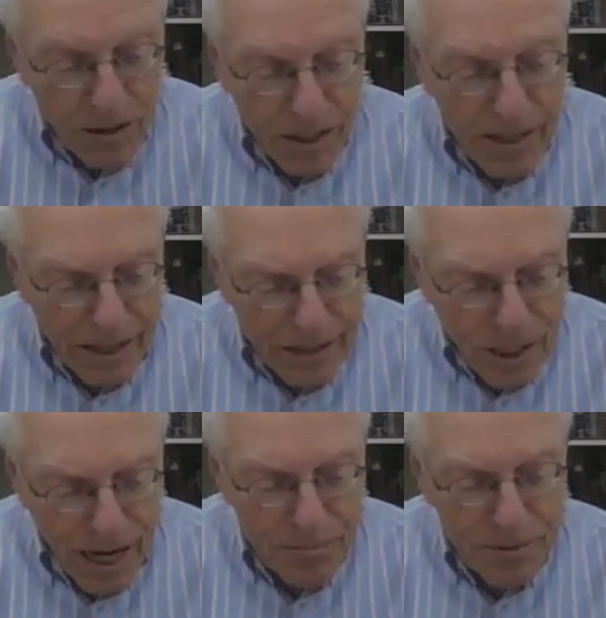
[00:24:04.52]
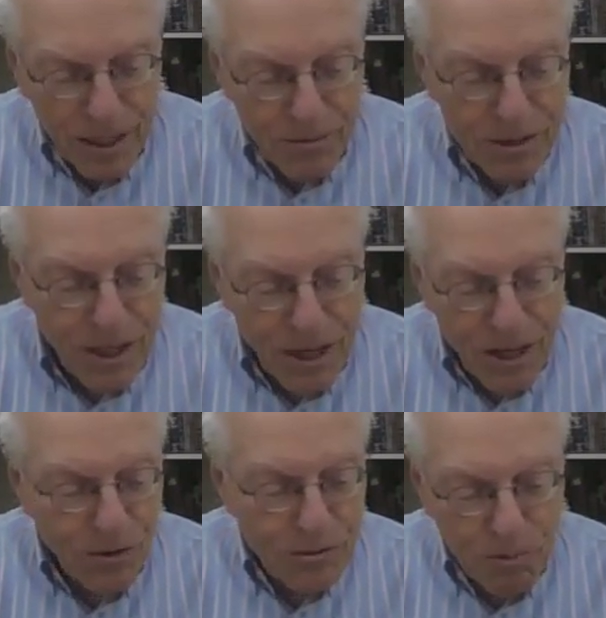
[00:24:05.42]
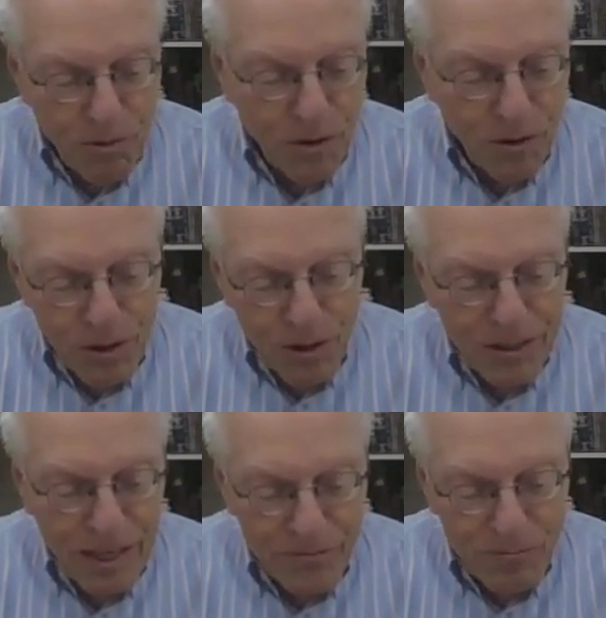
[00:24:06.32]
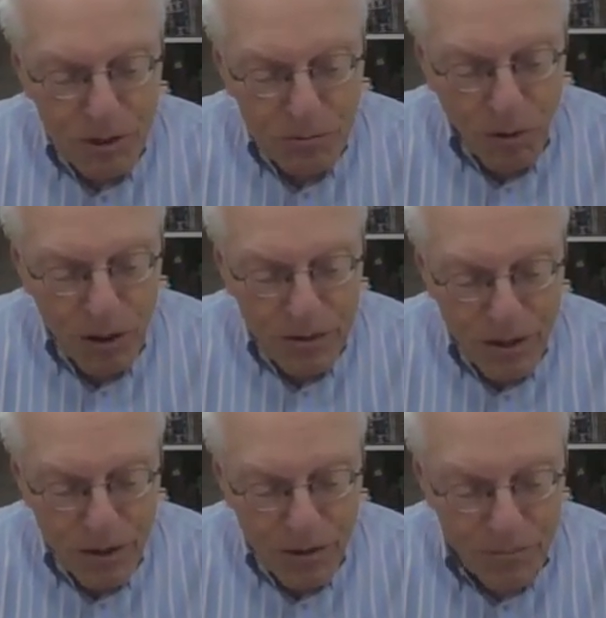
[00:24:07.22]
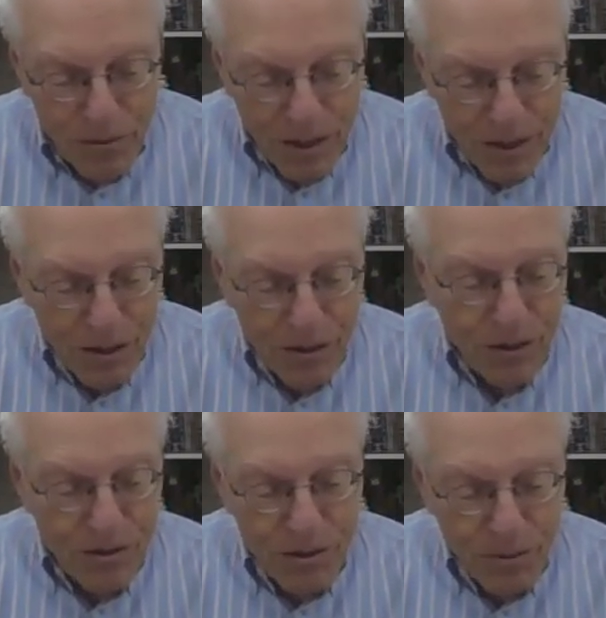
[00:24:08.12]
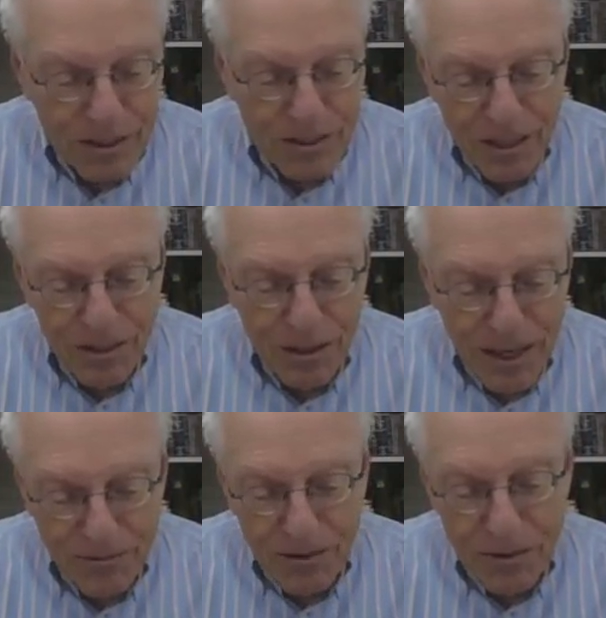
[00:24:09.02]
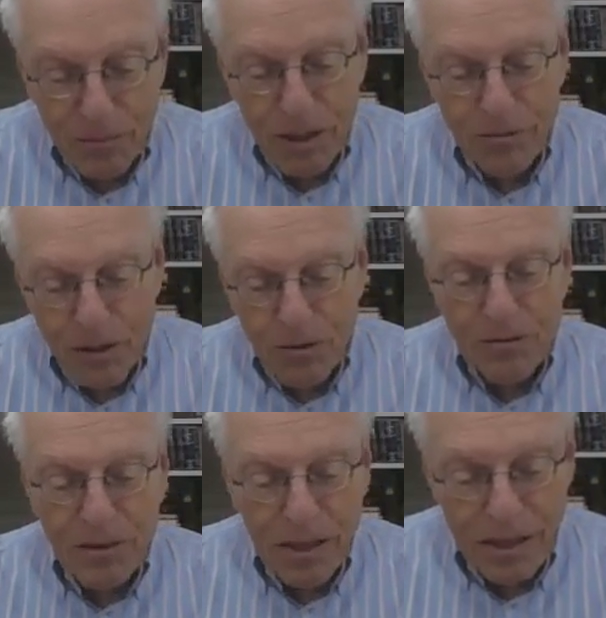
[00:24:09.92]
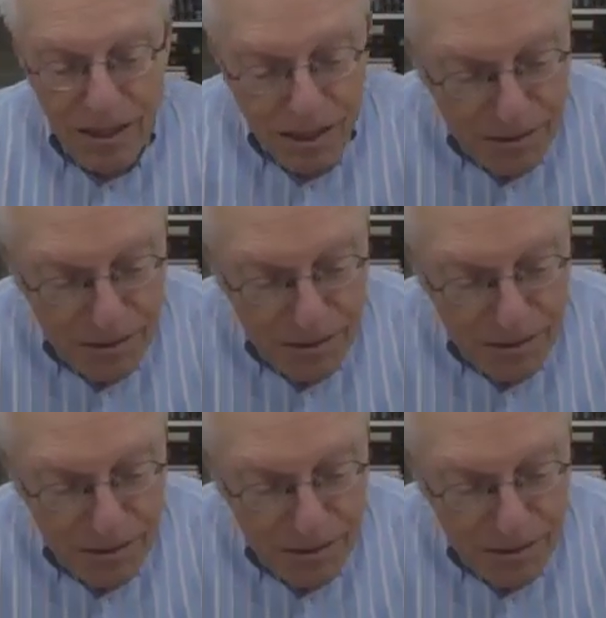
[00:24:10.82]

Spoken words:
long as I get a job. In other words, you're looking at it from whose point of view? You want to say you're looking at it from the point of view of the